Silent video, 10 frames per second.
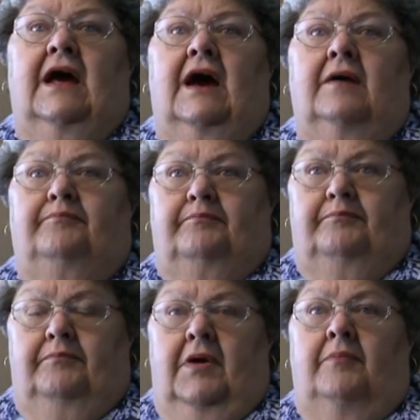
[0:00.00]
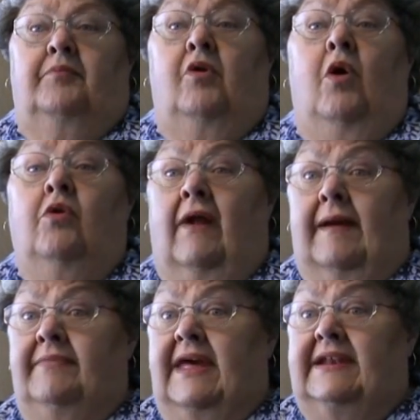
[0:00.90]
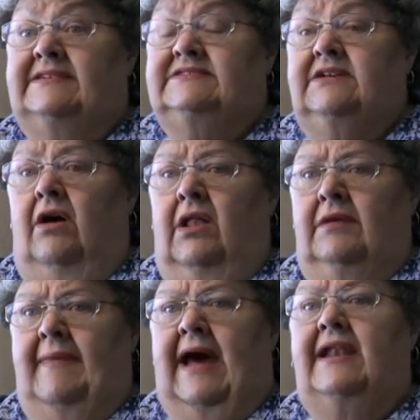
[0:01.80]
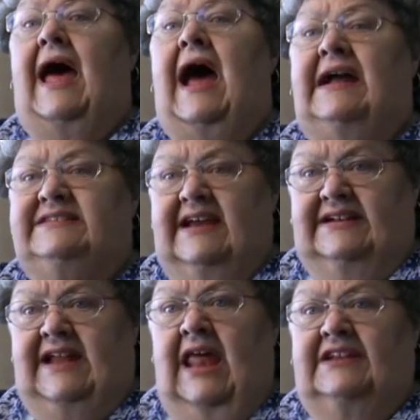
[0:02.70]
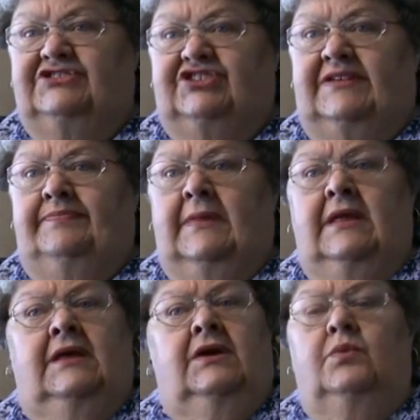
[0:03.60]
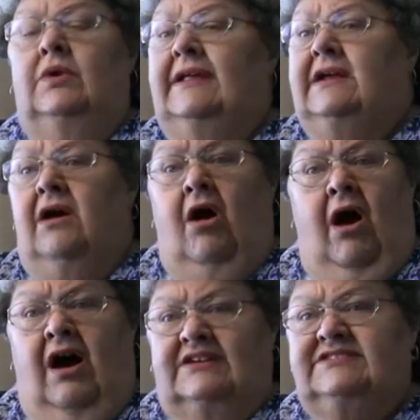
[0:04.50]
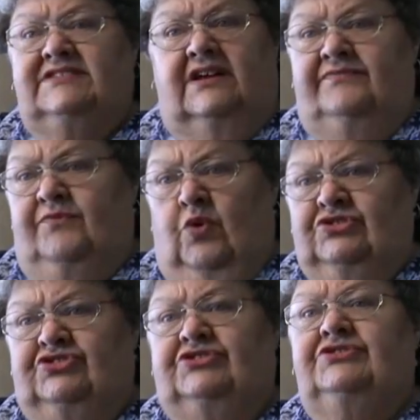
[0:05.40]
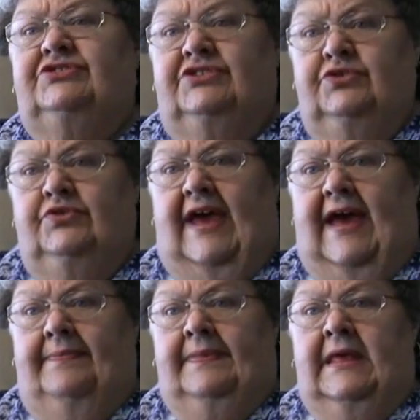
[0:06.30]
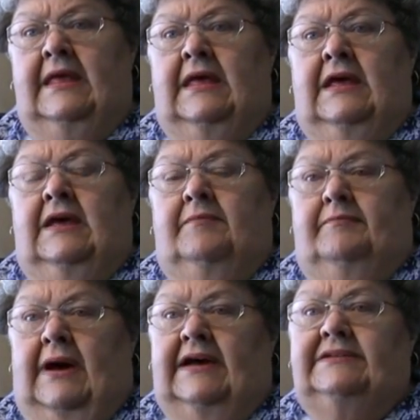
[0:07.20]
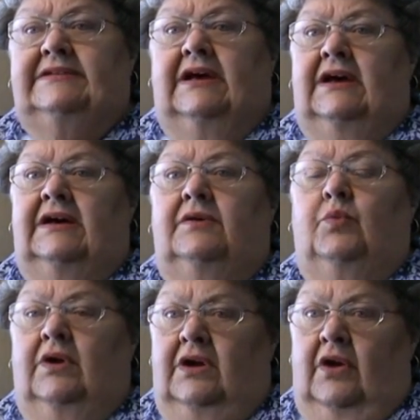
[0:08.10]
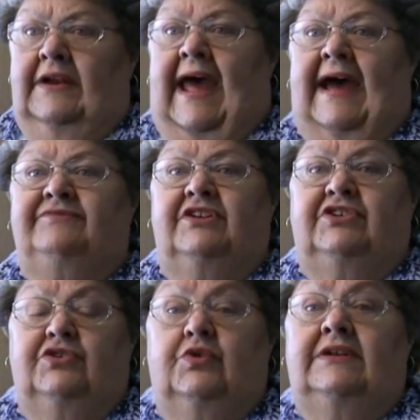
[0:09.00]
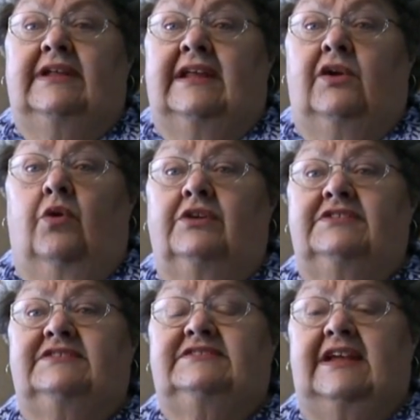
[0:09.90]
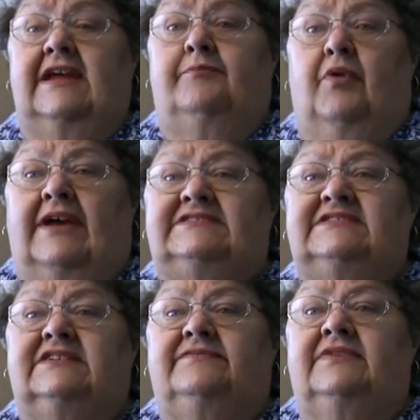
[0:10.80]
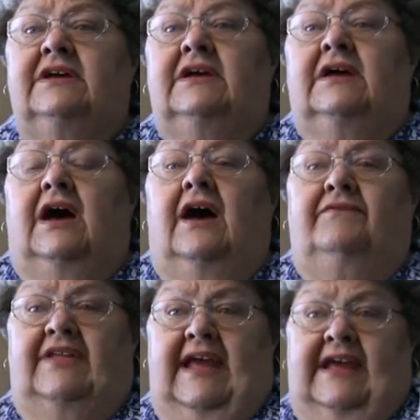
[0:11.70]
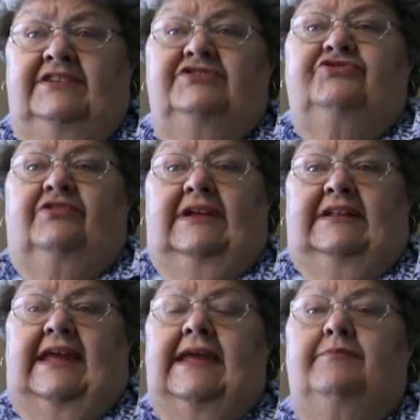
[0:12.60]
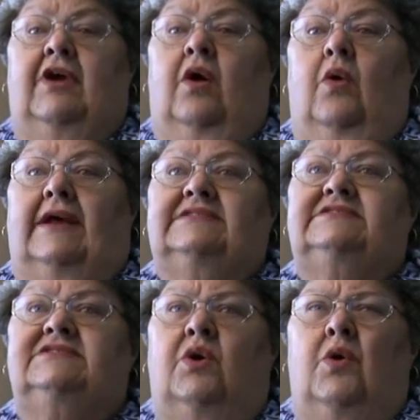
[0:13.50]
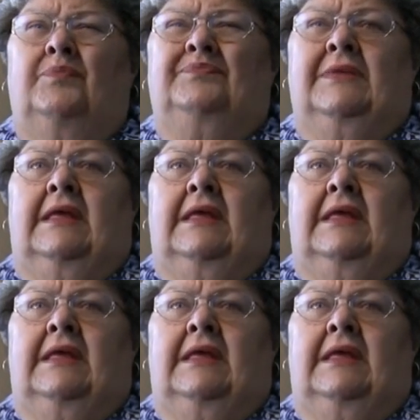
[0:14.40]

a program that is all about high technology. Well, it costs a fortune to do that, but we're going to have to do it in order to stay abreast of the industry and keep going. So